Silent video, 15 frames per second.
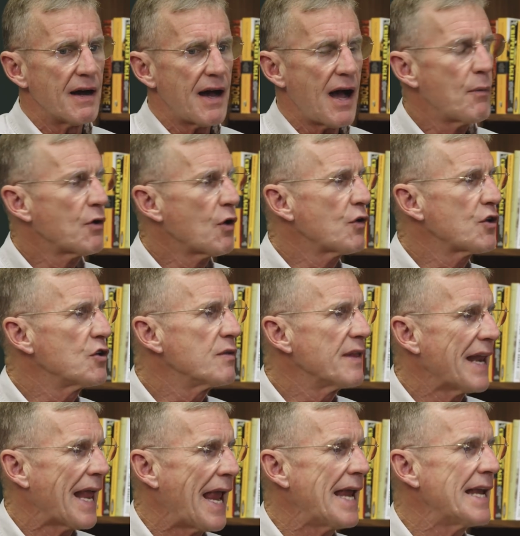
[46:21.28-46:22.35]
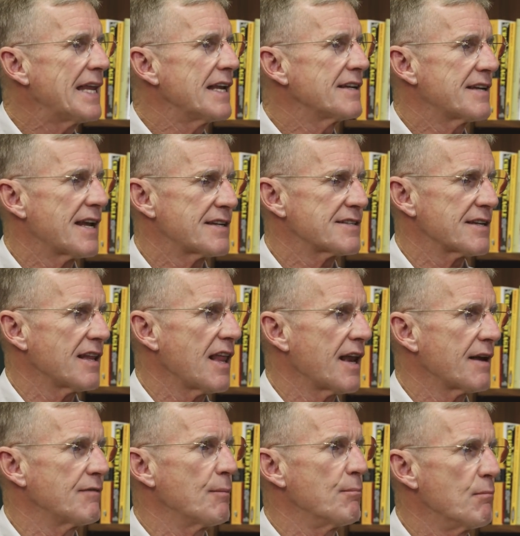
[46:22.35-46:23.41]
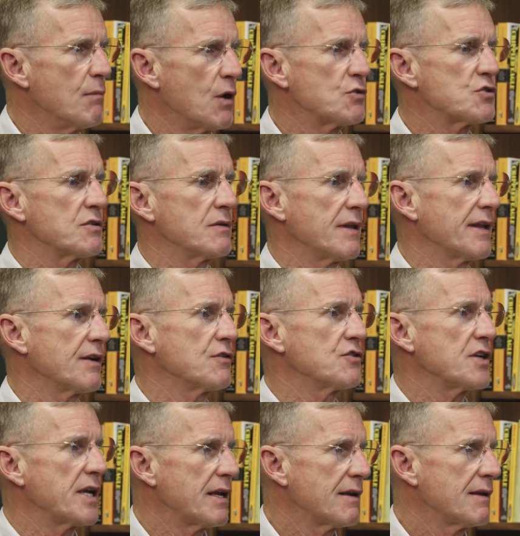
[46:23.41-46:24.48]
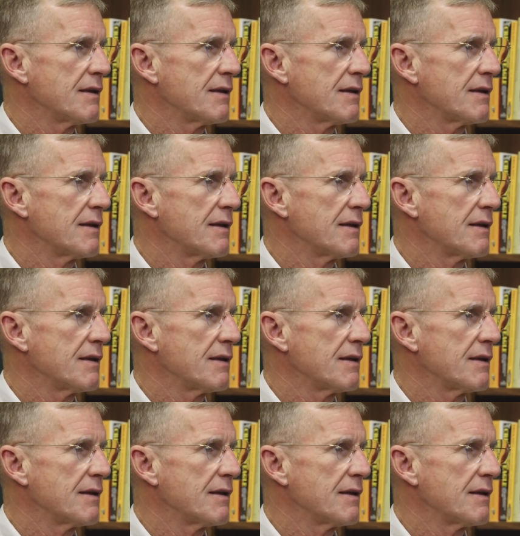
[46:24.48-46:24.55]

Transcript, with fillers: I would argue that hating takes a lot of emotional energy.